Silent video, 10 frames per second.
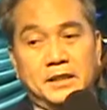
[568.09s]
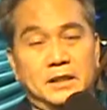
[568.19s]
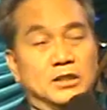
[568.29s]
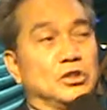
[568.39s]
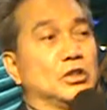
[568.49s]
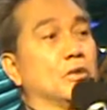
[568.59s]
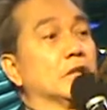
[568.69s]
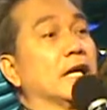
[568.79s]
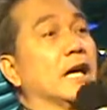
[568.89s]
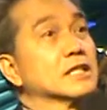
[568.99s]
You know
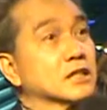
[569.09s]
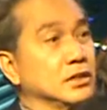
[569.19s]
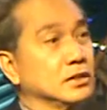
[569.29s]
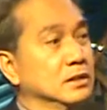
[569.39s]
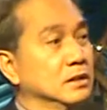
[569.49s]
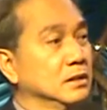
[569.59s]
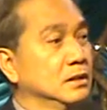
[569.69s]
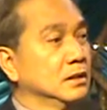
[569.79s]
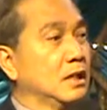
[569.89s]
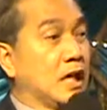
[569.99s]
what I ask You.
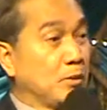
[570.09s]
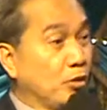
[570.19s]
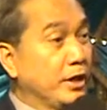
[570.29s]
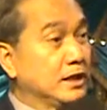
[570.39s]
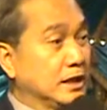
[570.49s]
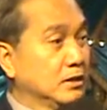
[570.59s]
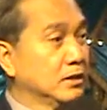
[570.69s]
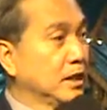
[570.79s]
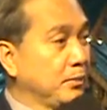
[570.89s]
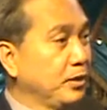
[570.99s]
I'm waiting,
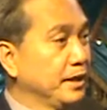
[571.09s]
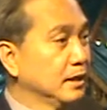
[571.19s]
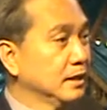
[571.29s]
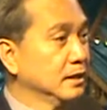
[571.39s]
Lord, I'm waiting.